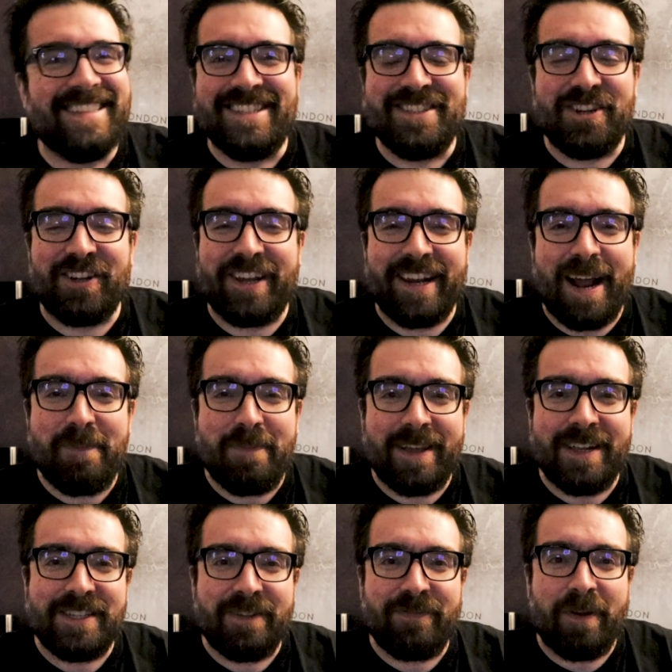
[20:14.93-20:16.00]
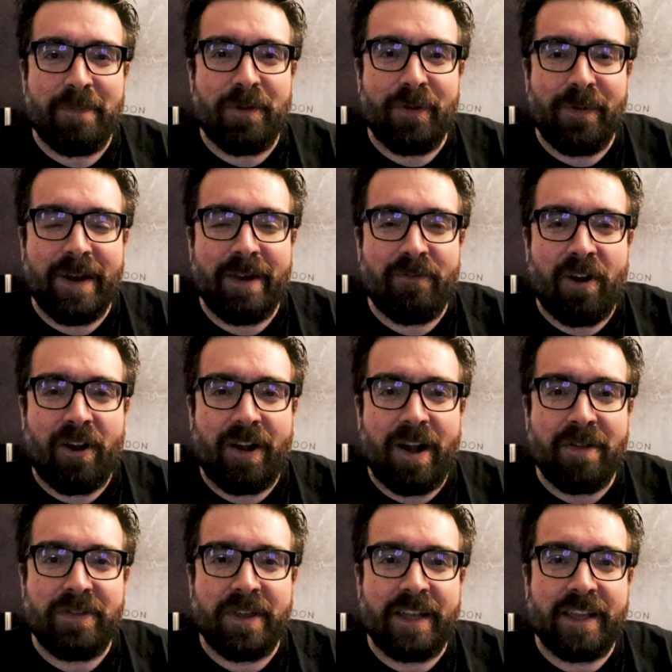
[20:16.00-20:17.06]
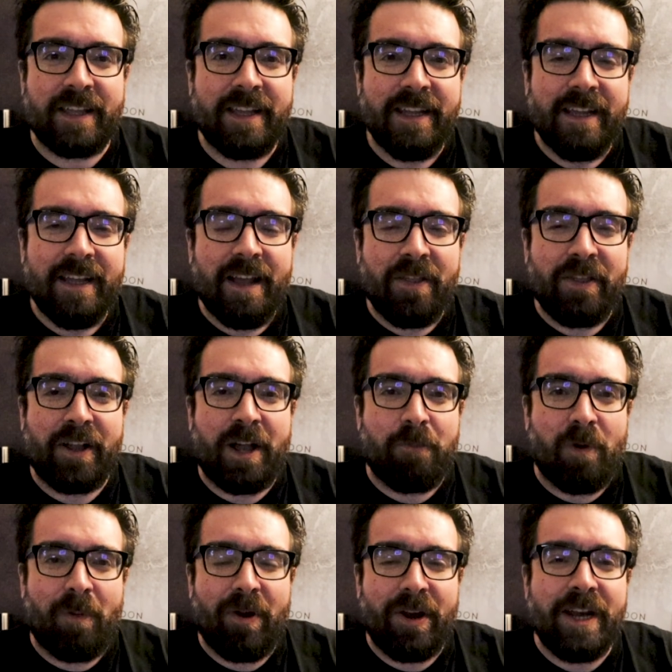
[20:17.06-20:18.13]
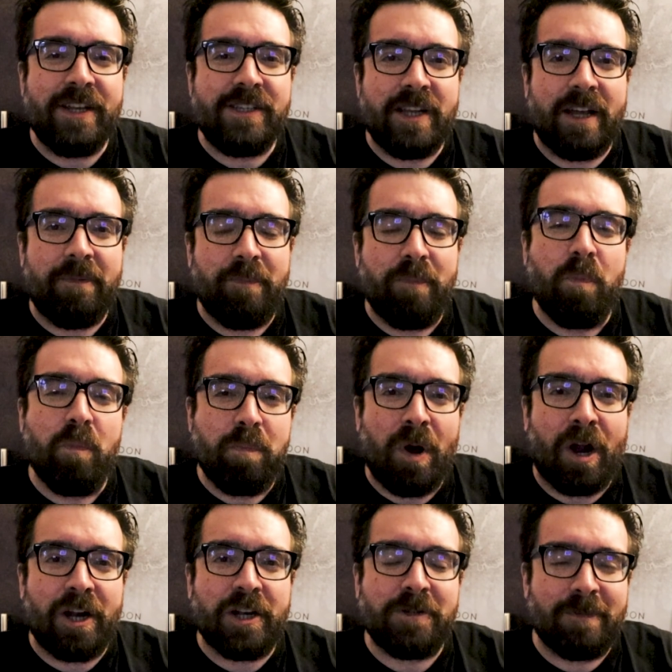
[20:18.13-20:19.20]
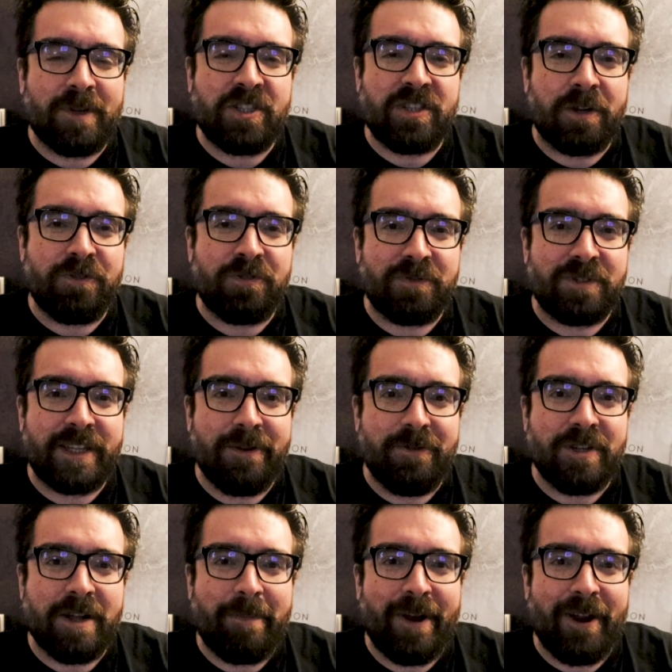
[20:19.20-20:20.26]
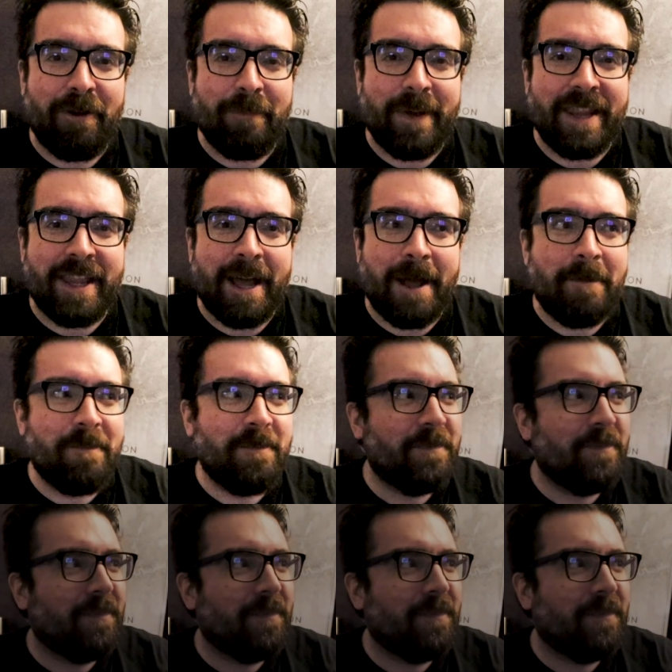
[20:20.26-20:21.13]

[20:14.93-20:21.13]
She's looking at me as if I'm doing it wrong. I think, I think I probably need to polish my social skills up a little bit there.